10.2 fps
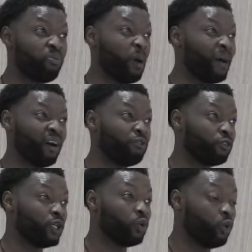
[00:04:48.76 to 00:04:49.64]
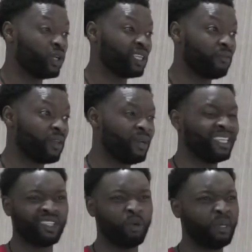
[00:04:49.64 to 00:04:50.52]
About 3/4 of them
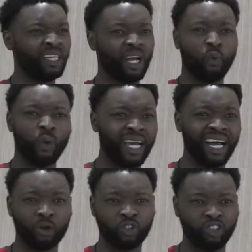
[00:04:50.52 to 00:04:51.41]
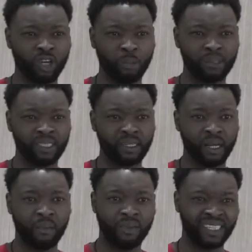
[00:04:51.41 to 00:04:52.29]
ended up in like warehouse jobs
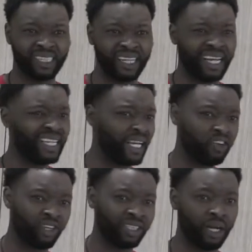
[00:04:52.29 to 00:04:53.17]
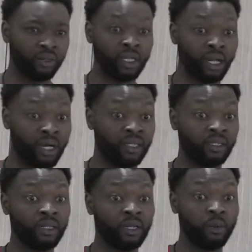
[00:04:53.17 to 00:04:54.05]
and things like that later on down the
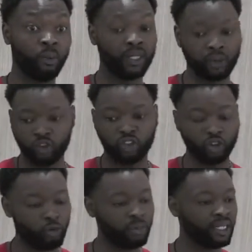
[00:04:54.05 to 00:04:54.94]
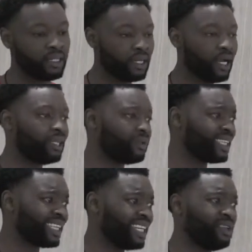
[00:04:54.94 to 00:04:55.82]
line, where they would show me and they
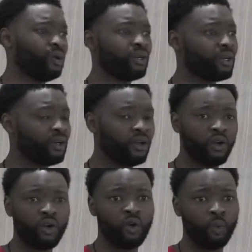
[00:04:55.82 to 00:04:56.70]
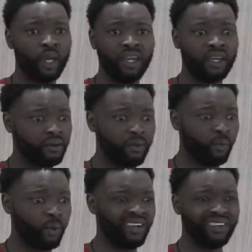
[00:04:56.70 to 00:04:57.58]
would say, look,
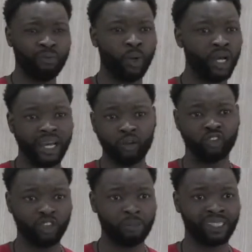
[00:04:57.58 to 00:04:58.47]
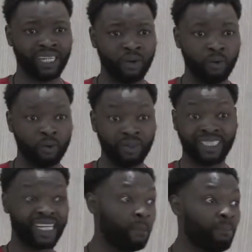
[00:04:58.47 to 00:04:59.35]
we're in warehouse jobs now. The
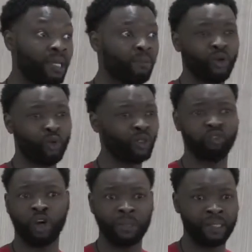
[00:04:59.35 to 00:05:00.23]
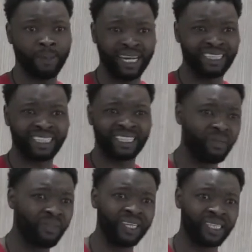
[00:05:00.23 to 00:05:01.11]
same people who was robbing banks
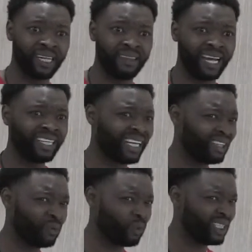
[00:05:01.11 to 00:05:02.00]
and things like that and had